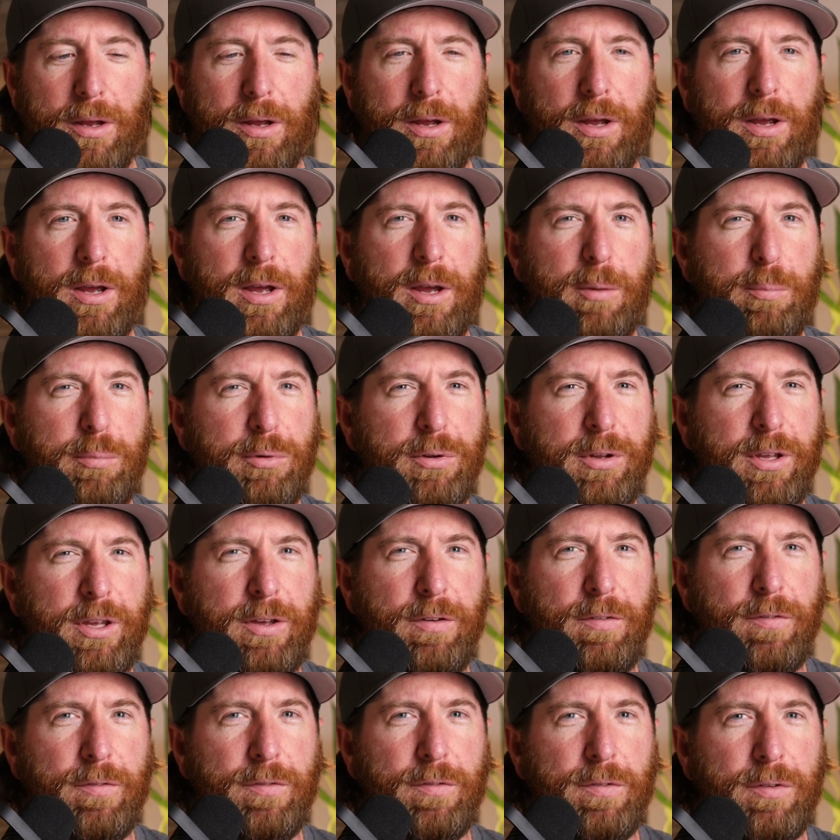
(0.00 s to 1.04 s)
I
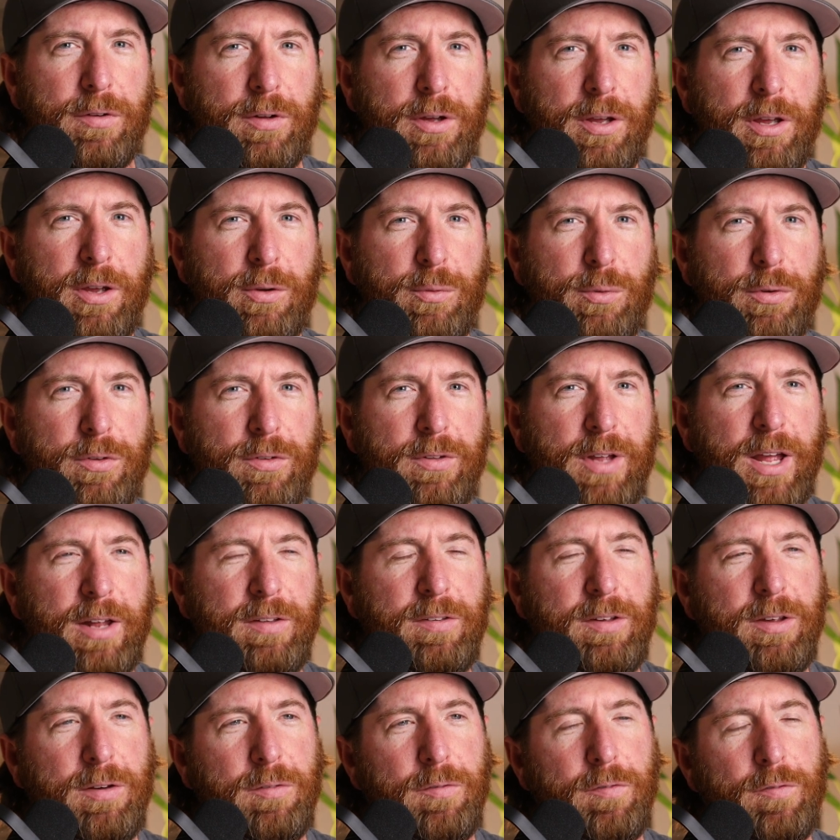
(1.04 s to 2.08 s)
believe it was
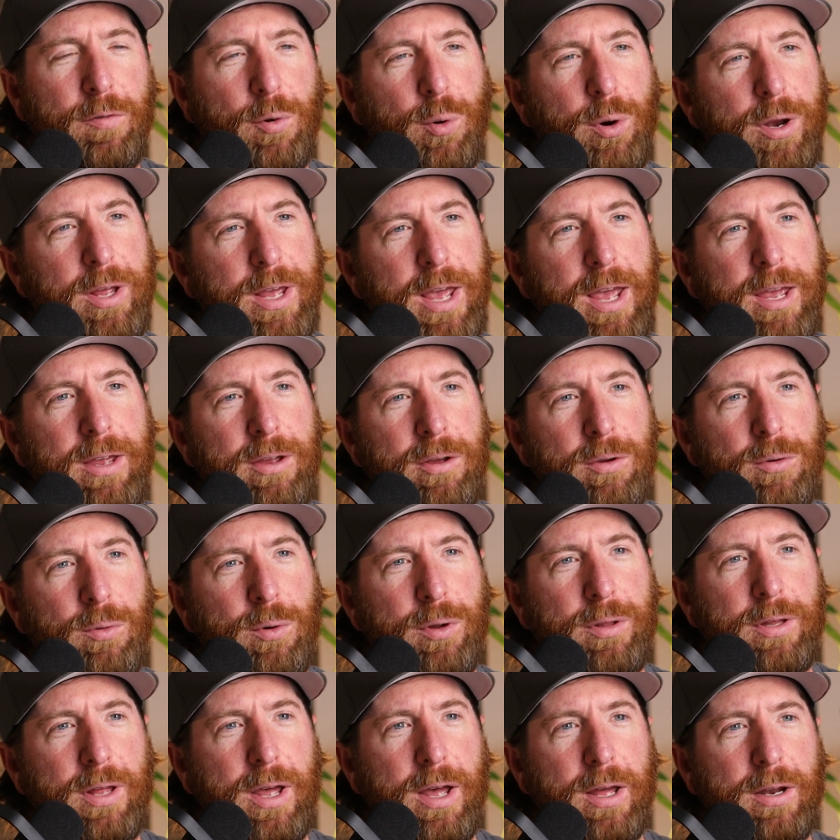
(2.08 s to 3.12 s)
1948
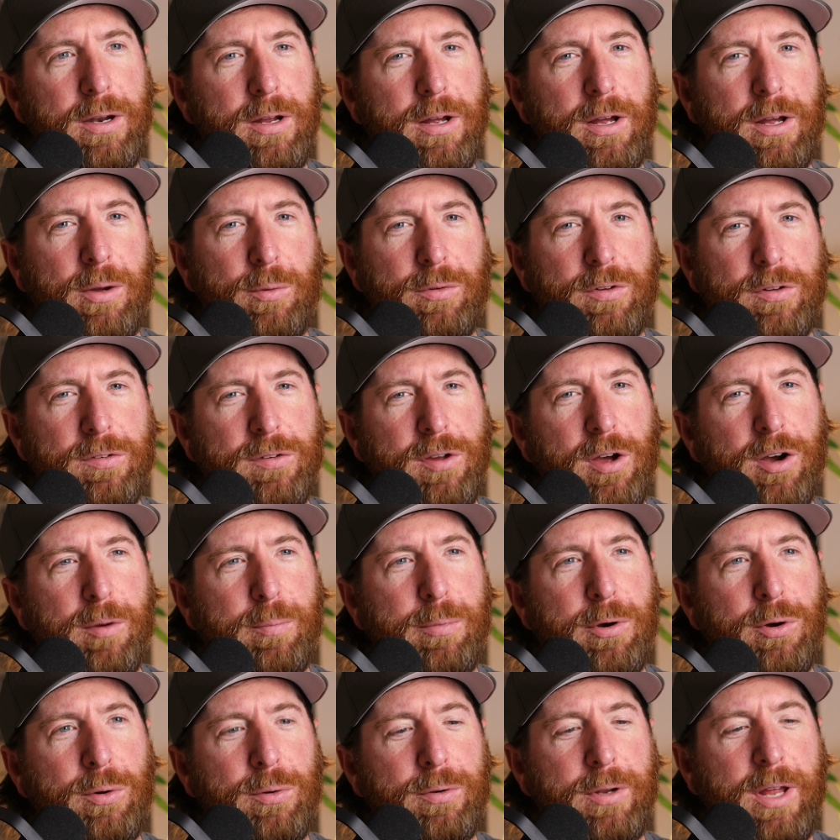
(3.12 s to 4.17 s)
when that it was a
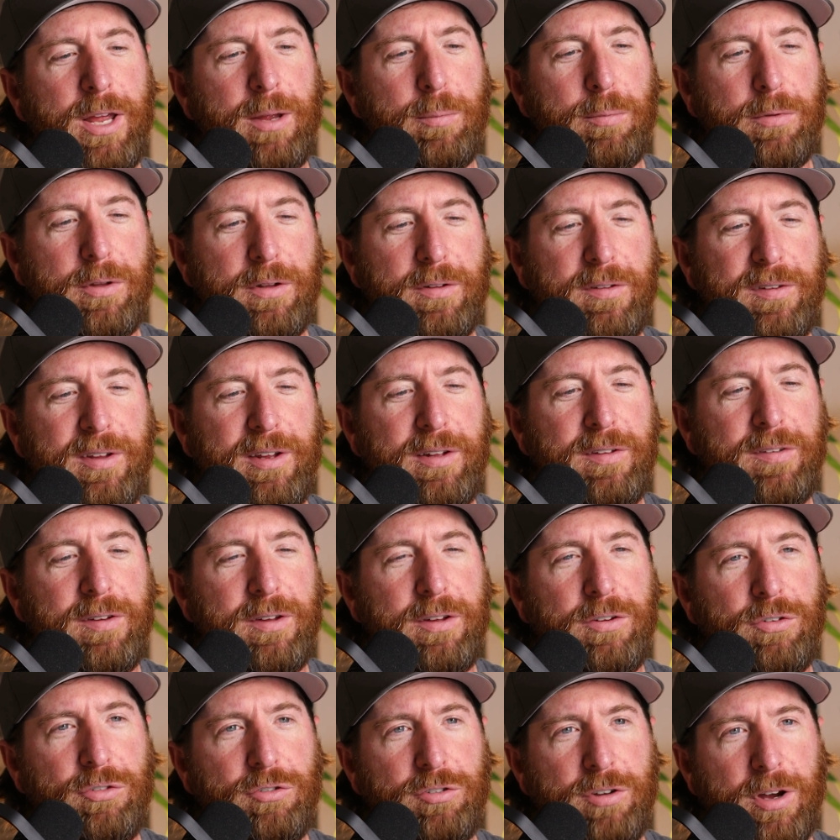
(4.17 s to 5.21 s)
tugboat named the
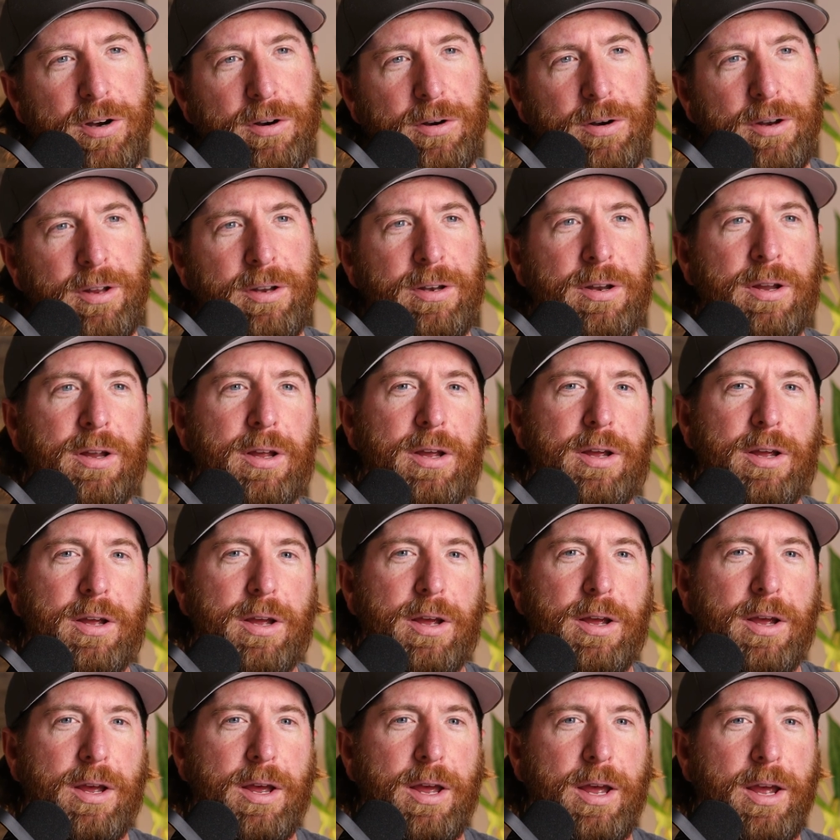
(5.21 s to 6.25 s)
DT Sheridan
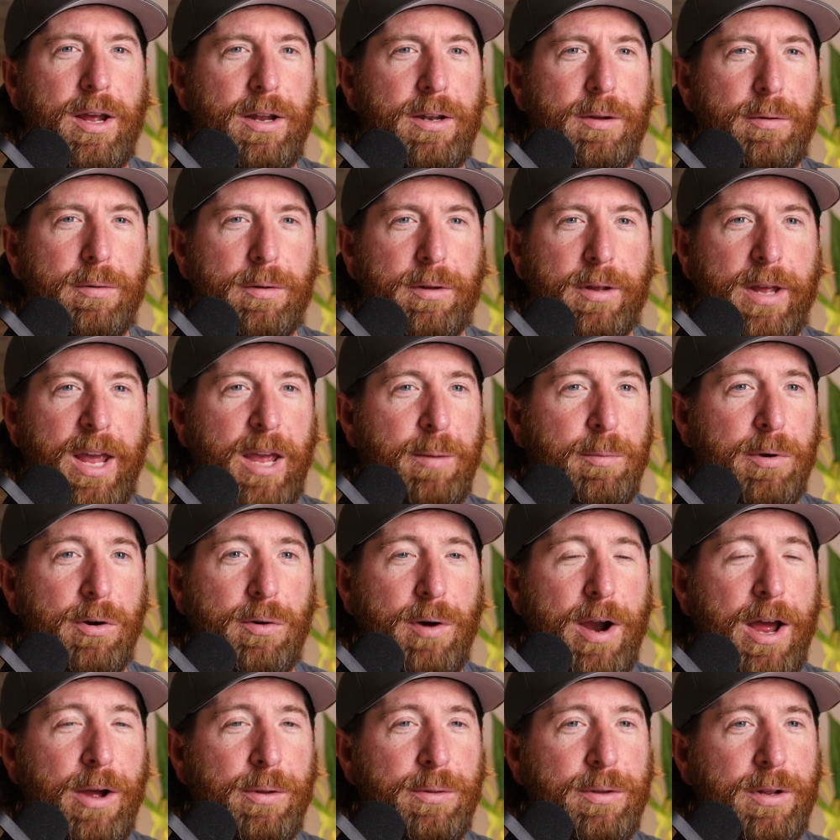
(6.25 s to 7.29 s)
and came
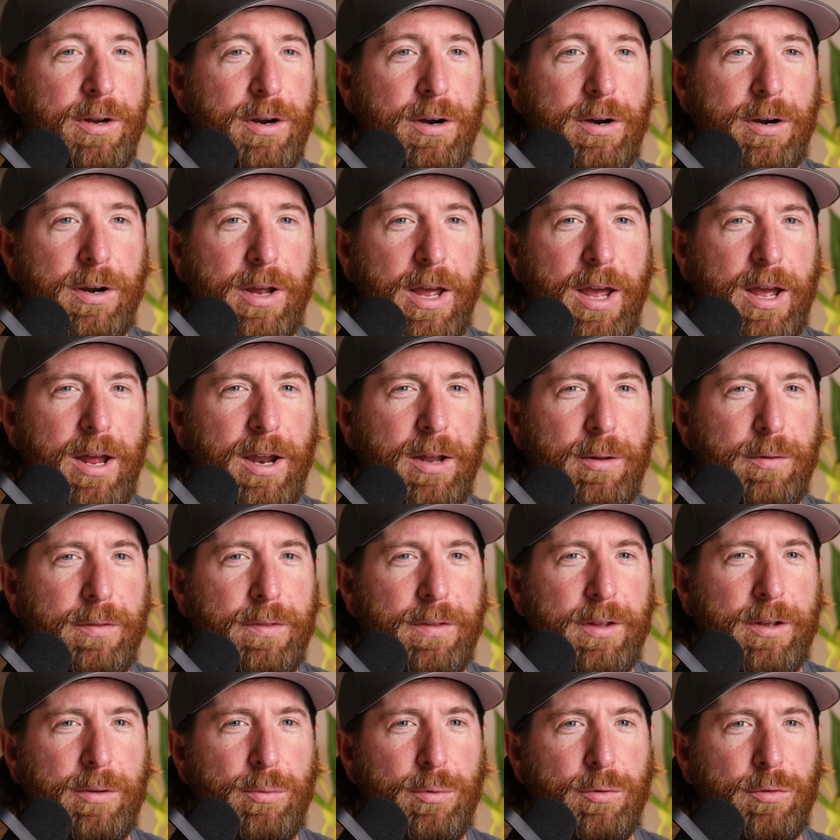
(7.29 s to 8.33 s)
aground there. And I
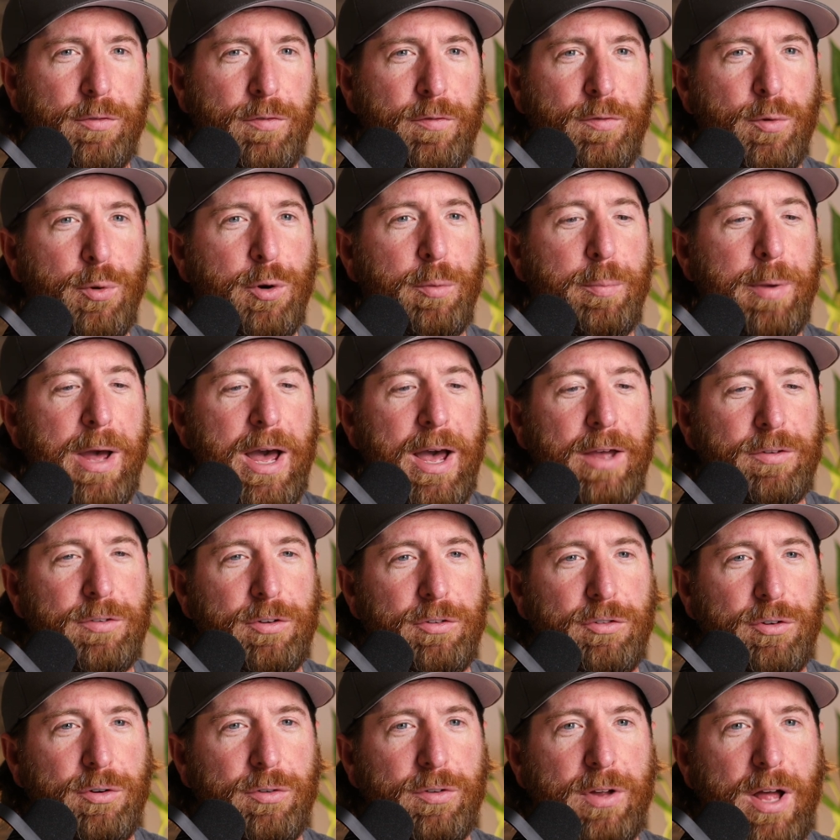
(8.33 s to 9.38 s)
think it was 4
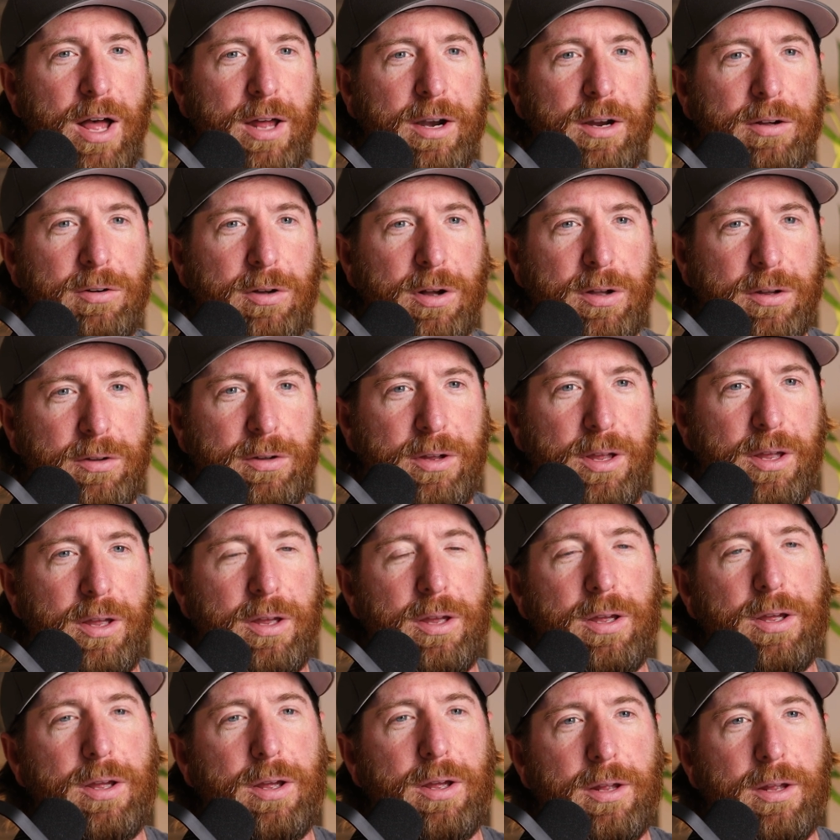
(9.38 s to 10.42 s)
passengers on it. Luckily,
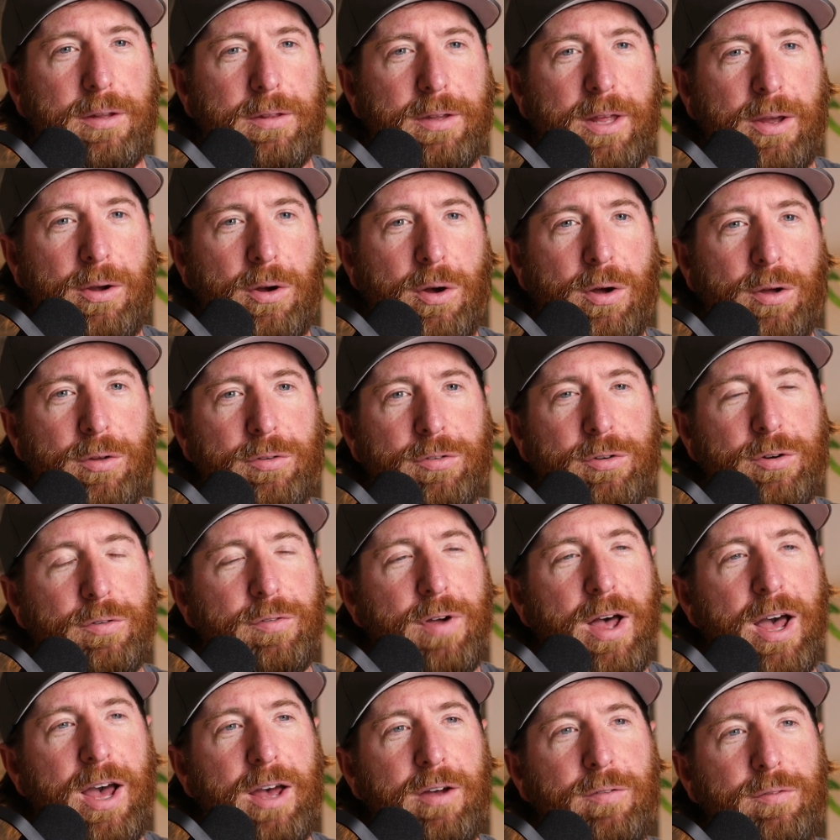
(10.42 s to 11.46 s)
they all
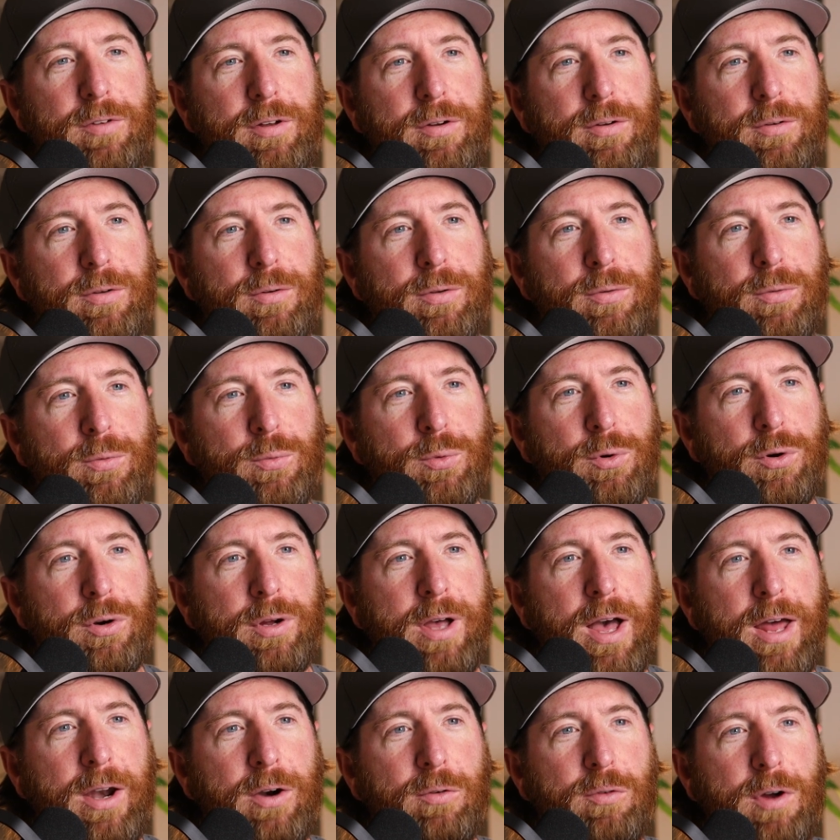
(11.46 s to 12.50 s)
survived and were
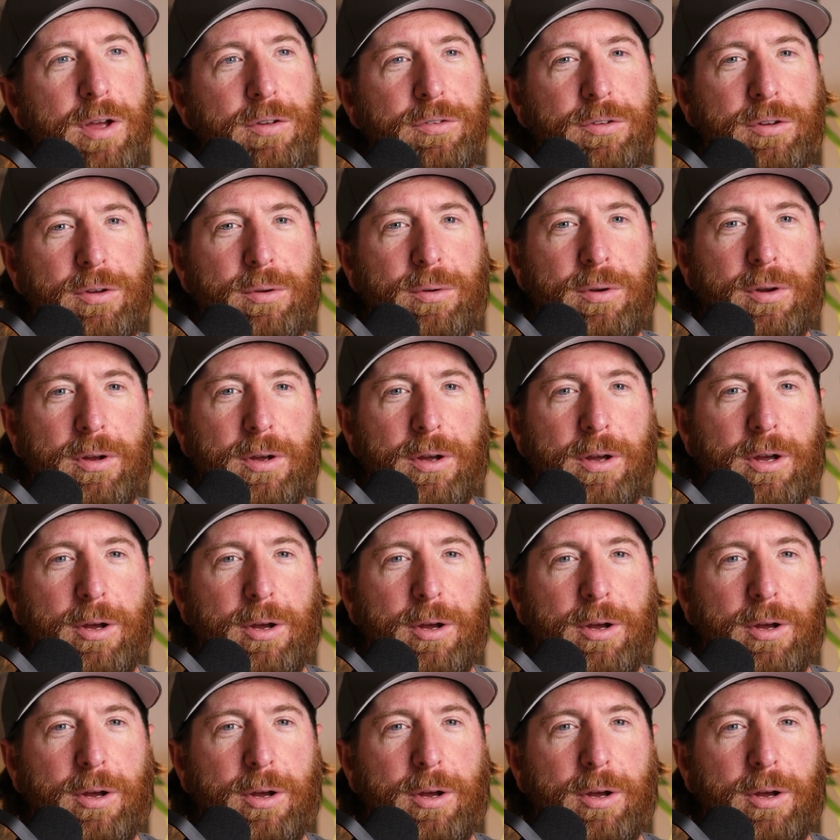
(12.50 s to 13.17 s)
kind of rescued.